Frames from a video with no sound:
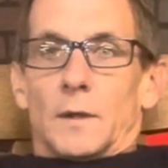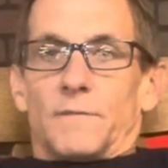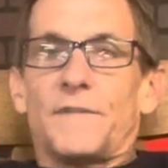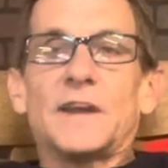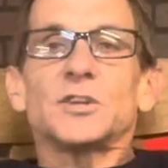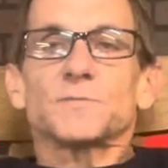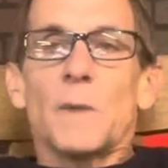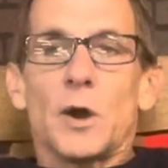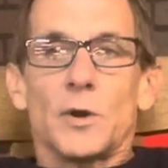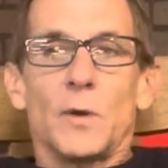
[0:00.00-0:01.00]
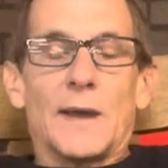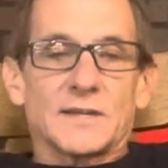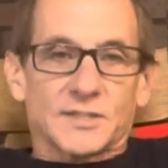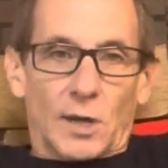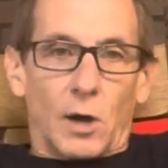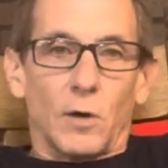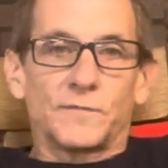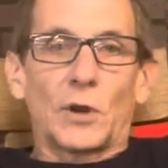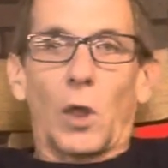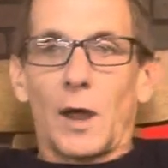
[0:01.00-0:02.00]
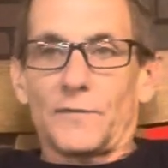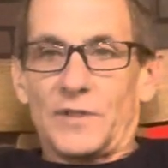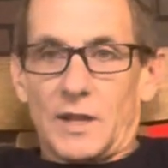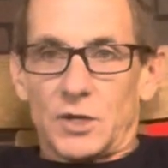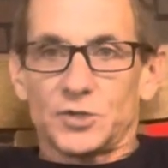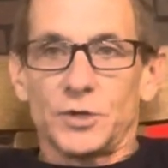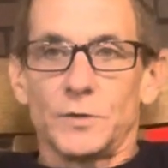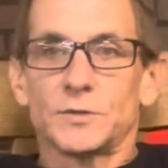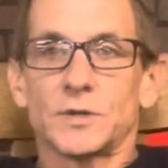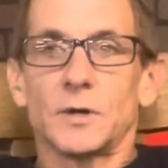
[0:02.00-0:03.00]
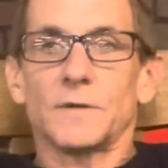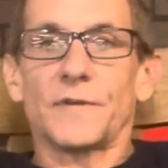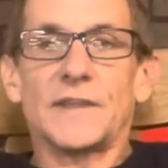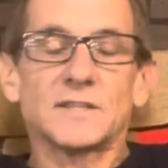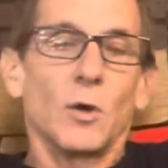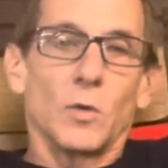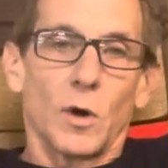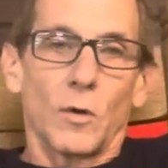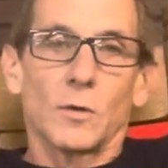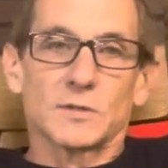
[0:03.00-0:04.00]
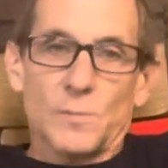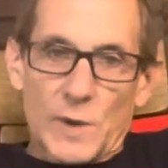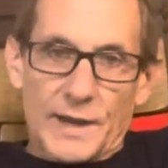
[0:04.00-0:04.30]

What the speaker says: Vintage Moto has solved a lot of the issues for these old girls, and we